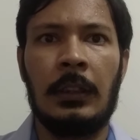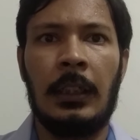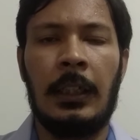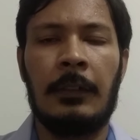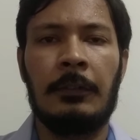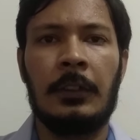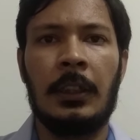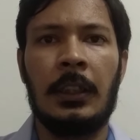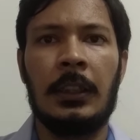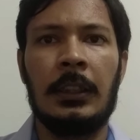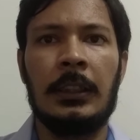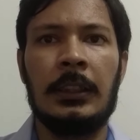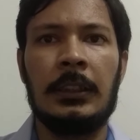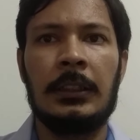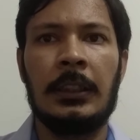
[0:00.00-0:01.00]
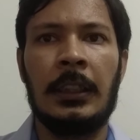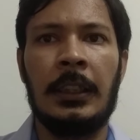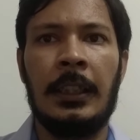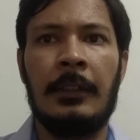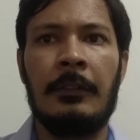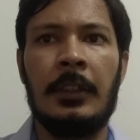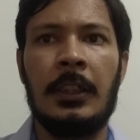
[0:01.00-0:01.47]
After each and
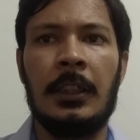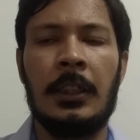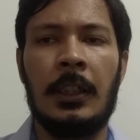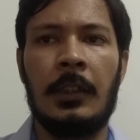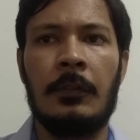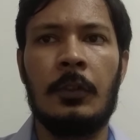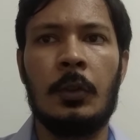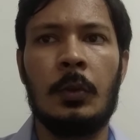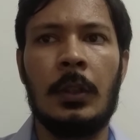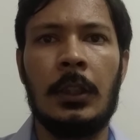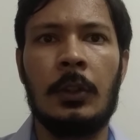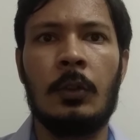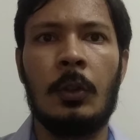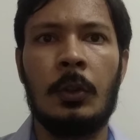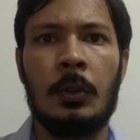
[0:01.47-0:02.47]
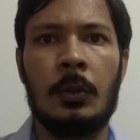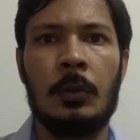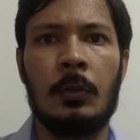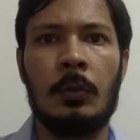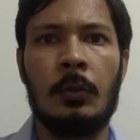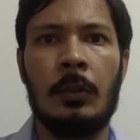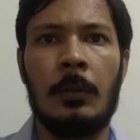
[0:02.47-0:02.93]
every interview, I got
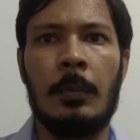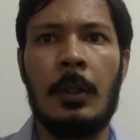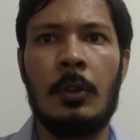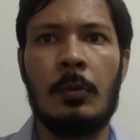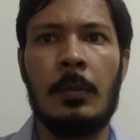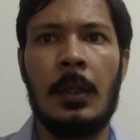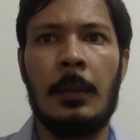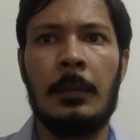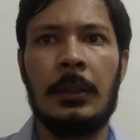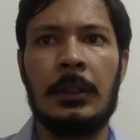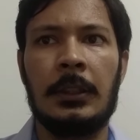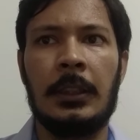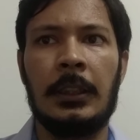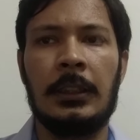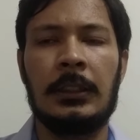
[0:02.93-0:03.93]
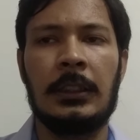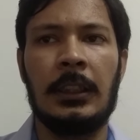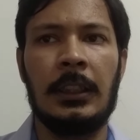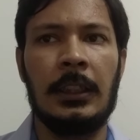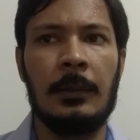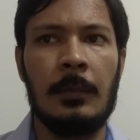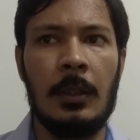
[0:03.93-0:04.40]
to know about my mistakes
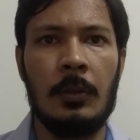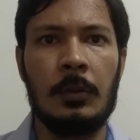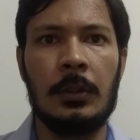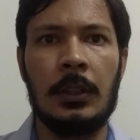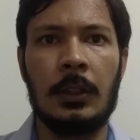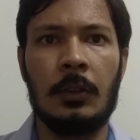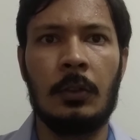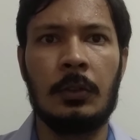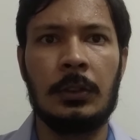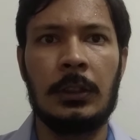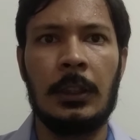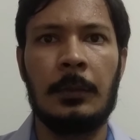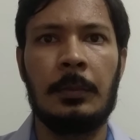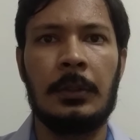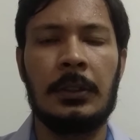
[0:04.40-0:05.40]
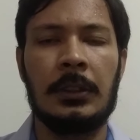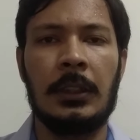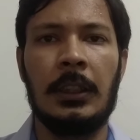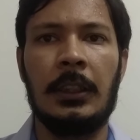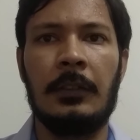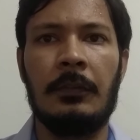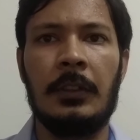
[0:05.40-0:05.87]
and about the concepts
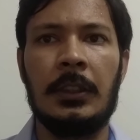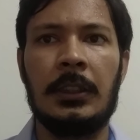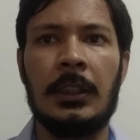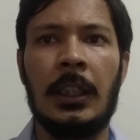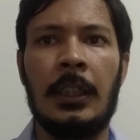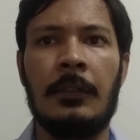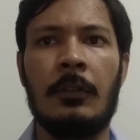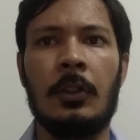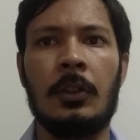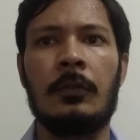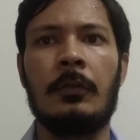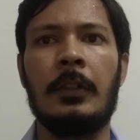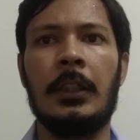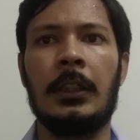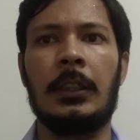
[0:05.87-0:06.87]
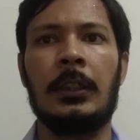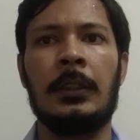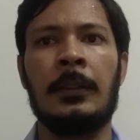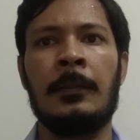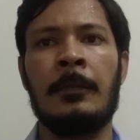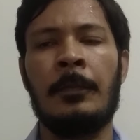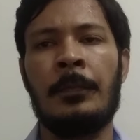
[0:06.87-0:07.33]
in which I was weak
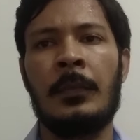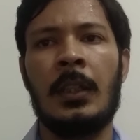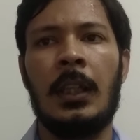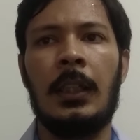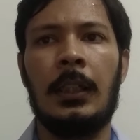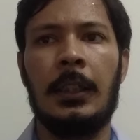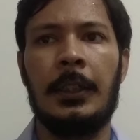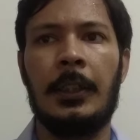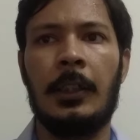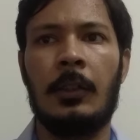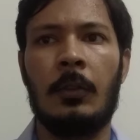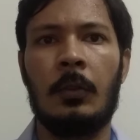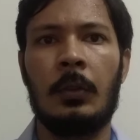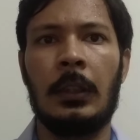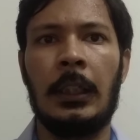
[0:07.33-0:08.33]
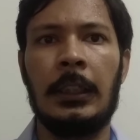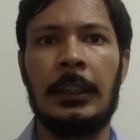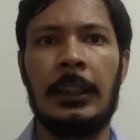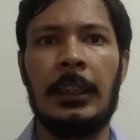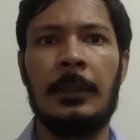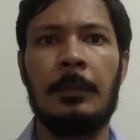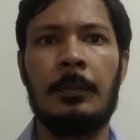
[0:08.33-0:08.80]
later on i
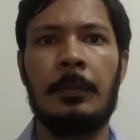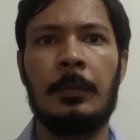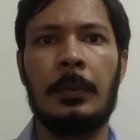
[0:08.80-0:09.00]
keep